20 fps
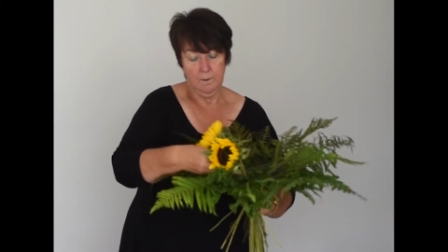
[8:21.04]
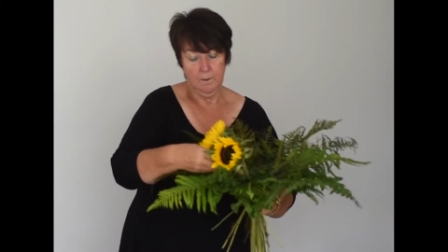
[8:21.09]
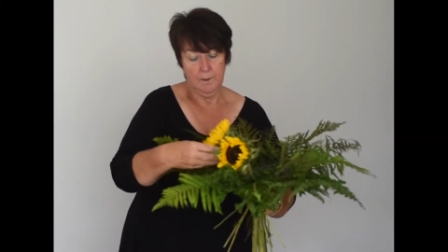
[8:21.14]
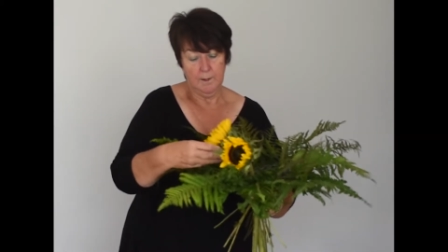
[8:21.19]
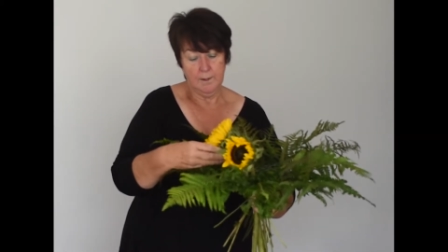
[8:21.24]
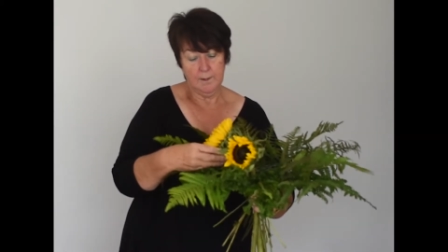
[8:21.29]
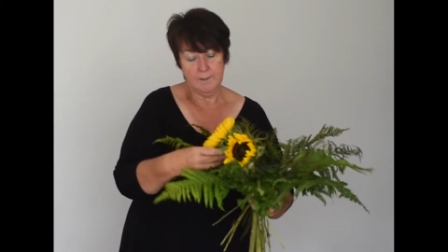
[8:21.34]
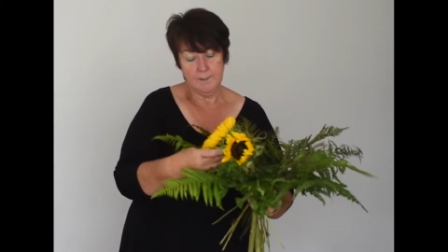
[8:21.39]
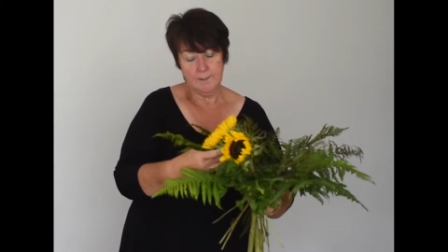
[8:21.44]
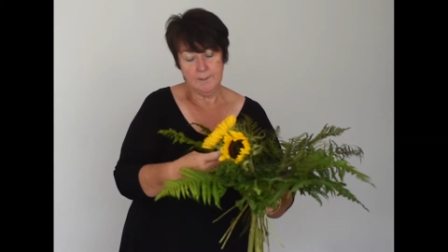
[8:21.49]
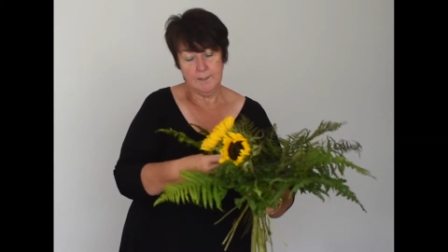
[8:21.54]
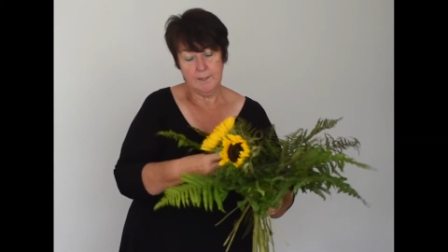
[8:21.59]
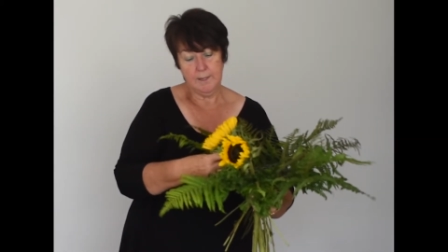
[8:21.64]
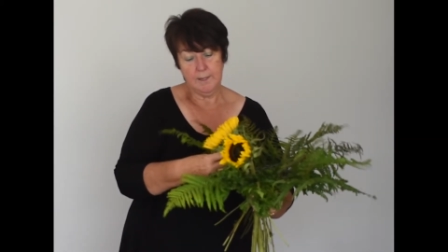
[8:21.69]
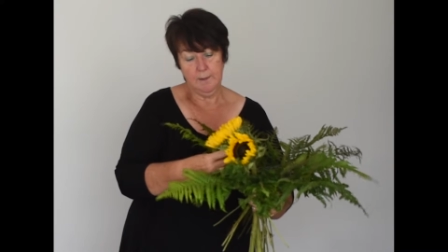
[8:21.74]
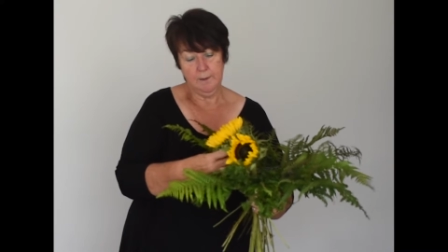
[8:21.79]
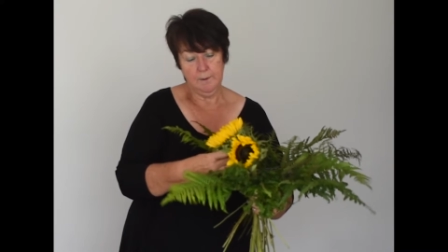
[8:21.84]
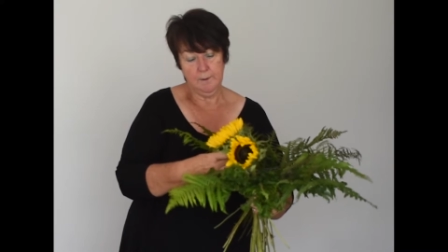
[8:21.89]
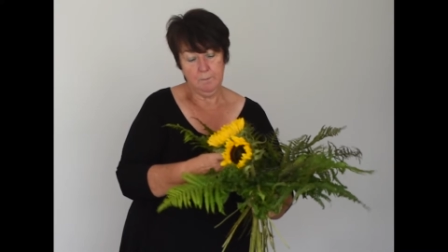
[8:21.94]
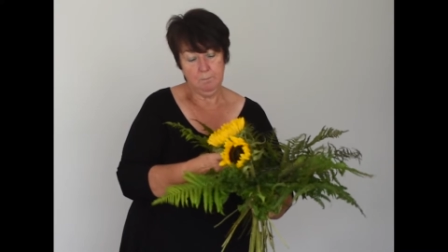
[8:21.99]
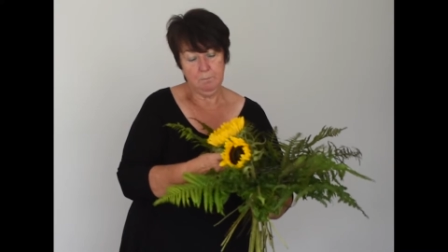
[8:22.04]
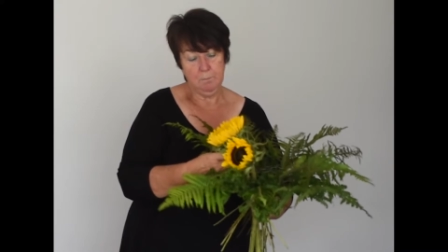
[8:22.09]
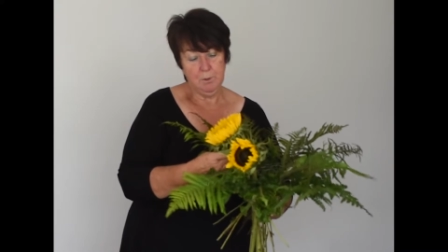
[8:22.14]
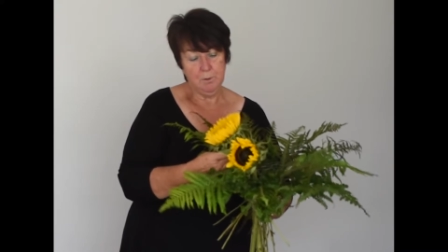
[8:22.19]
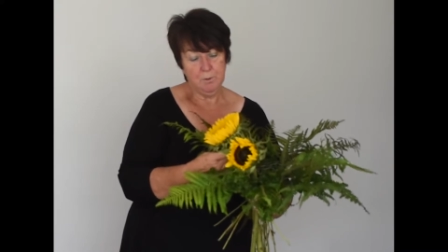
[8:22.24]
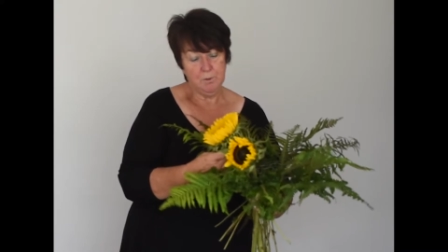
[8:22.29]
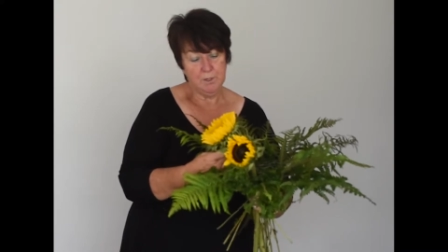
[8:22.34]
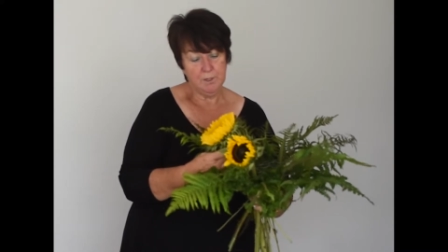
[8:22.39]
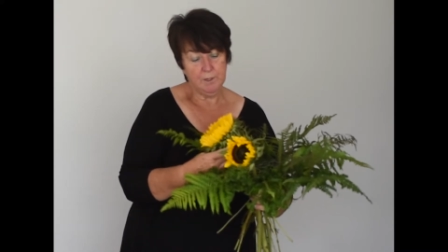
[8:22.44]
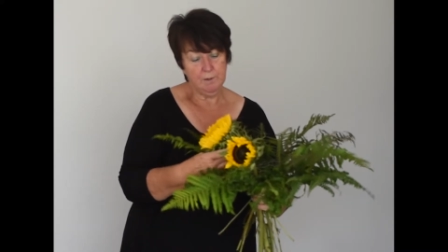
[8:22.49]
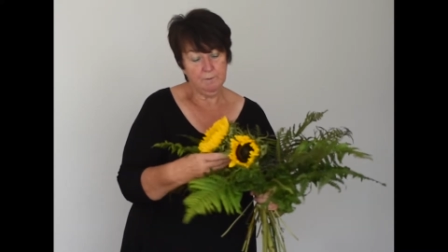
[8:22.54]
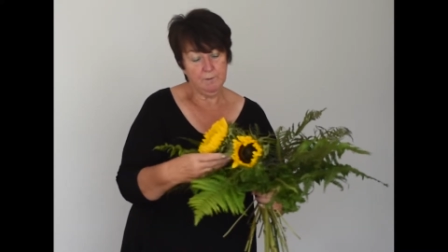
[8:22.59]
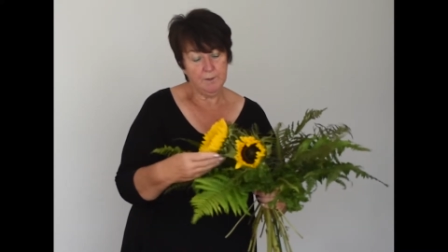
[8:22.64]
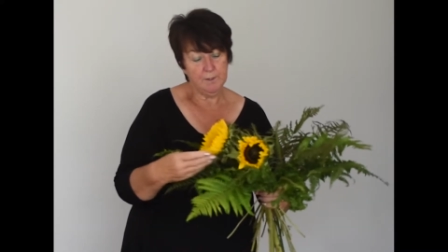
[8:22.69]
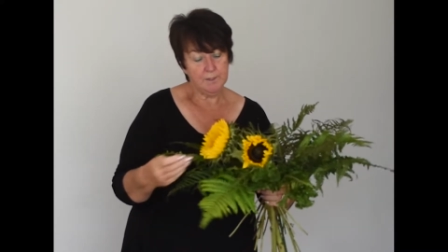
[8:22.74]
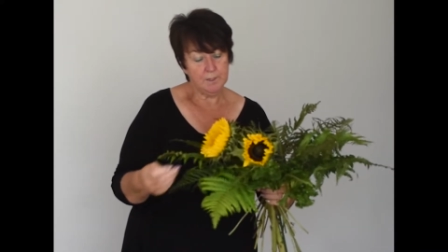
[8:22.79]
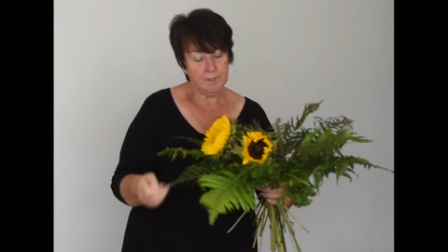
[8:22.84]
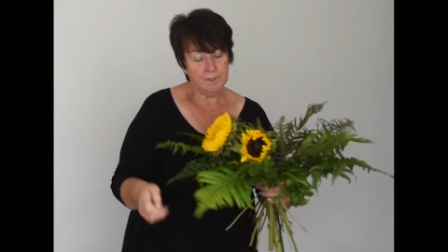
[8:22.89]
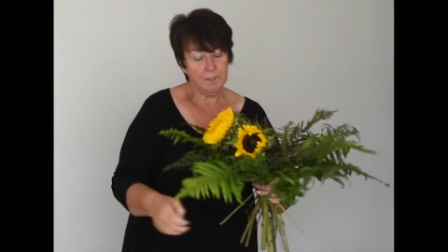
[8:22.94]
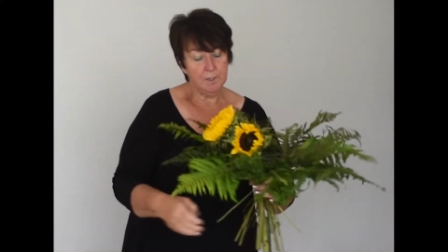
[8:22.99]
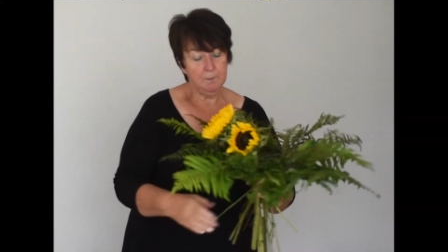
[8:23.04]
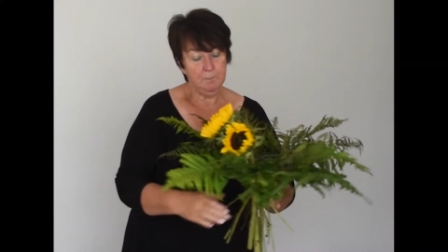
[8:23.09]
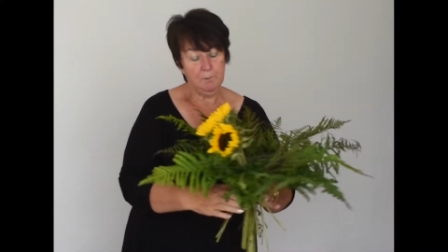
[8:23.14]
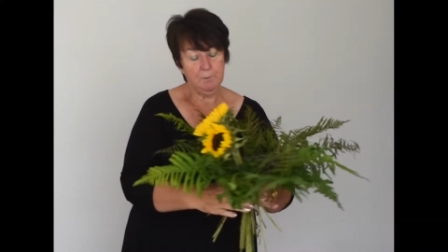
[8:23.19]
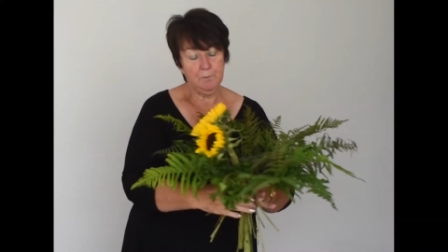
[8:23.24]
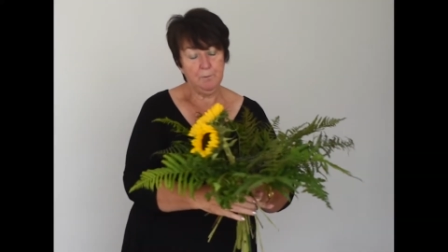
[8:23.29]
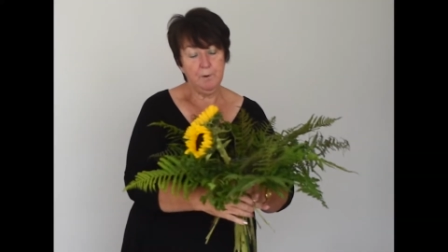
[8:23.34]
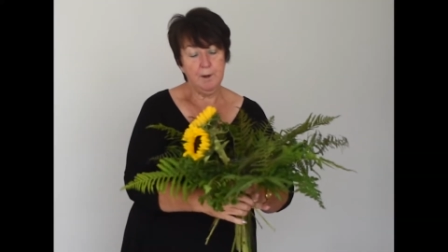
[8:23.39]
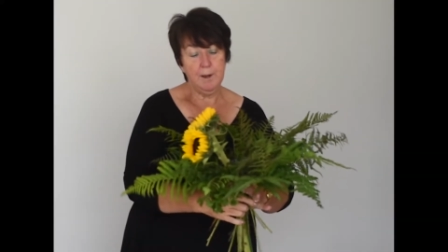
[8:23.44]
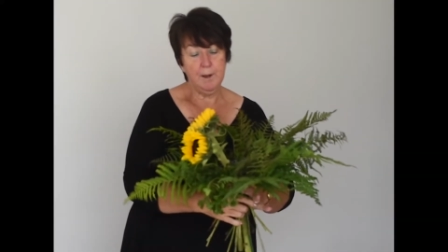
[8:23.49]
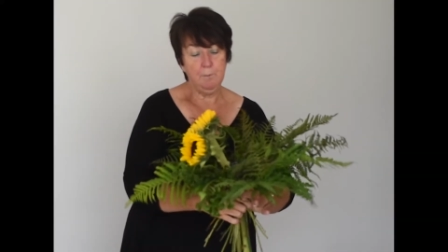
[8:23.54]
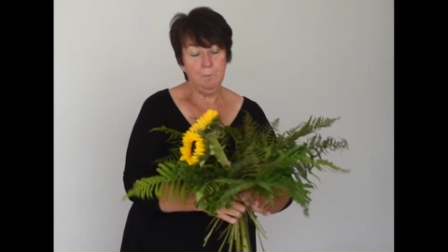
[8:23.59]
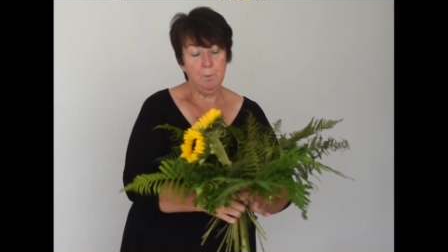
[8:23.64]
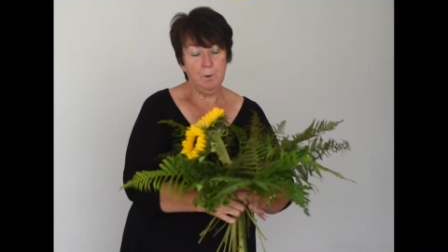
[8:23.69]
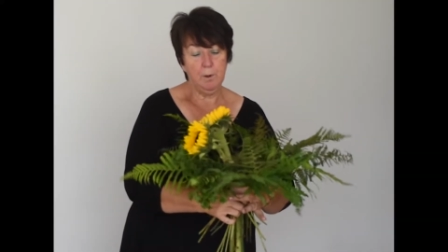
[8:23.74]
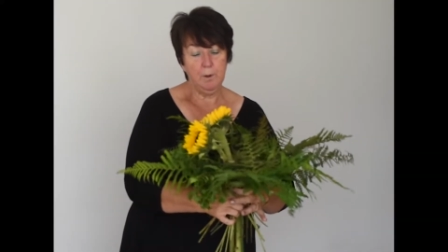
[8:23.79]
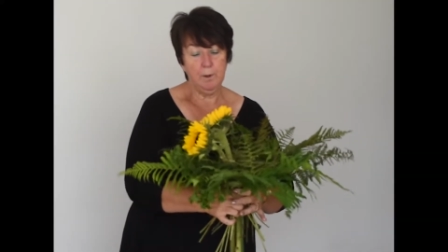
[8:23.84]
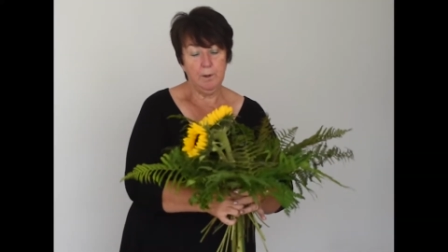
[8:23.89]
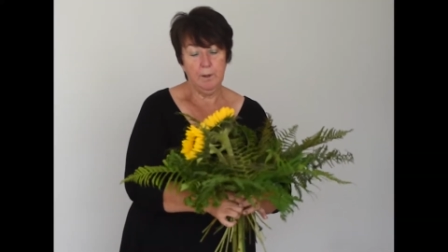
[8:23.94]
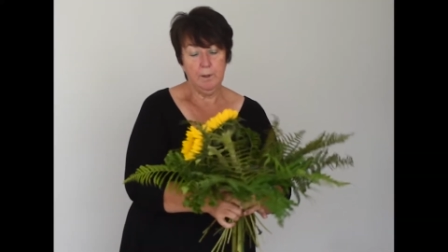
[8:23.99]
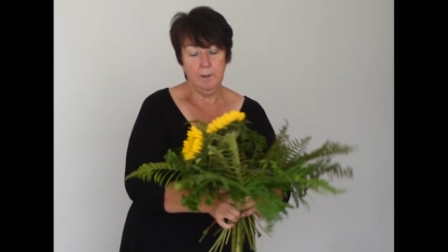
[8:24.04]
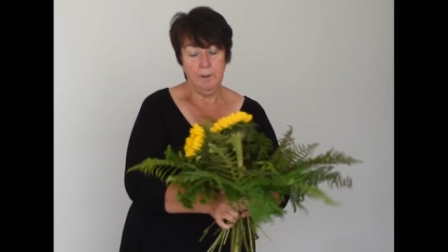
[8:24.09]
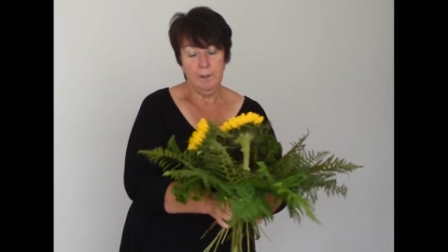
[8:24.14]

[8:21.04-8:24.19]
And as I say, the beauty of this type of framework